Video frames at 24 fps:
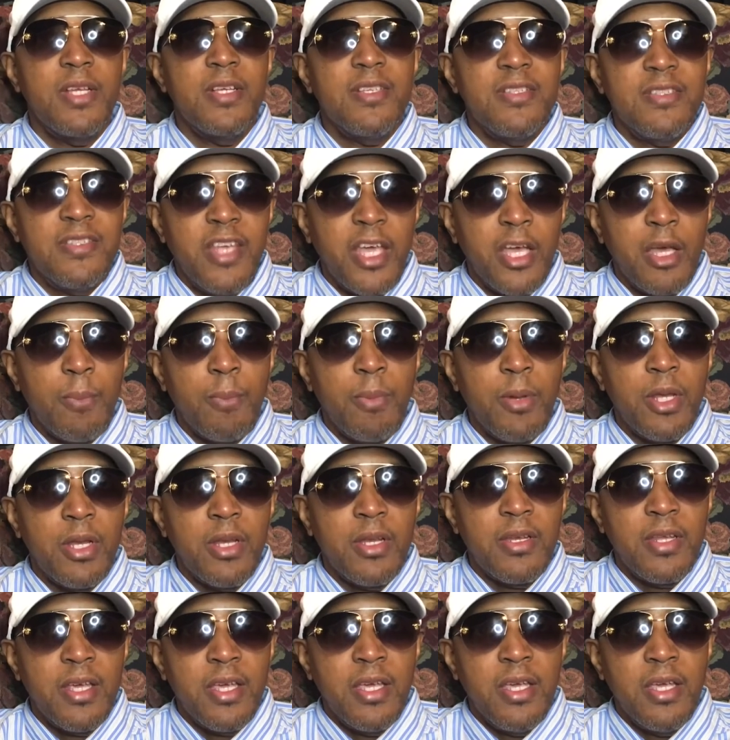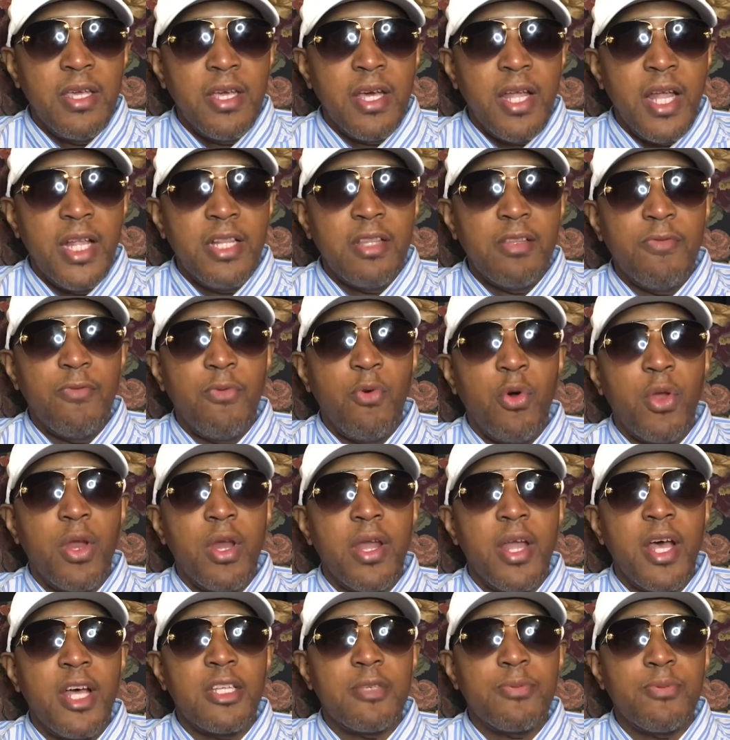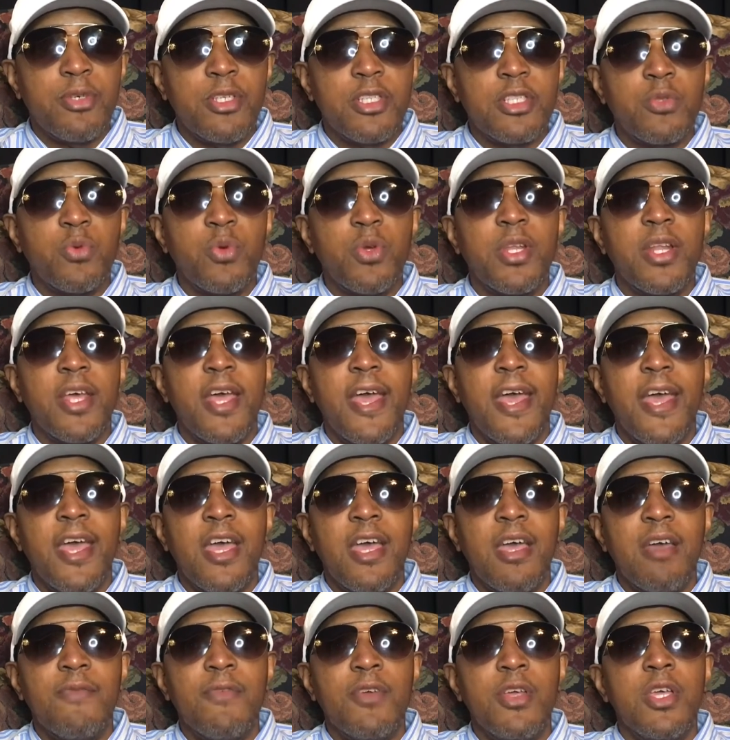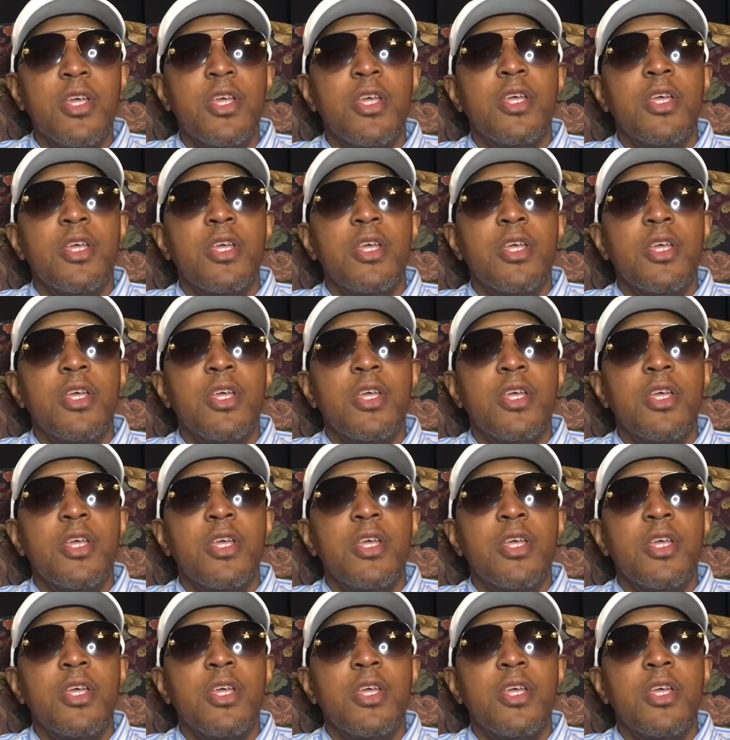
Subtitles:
Second play today, I like the 49ers plus 3.5.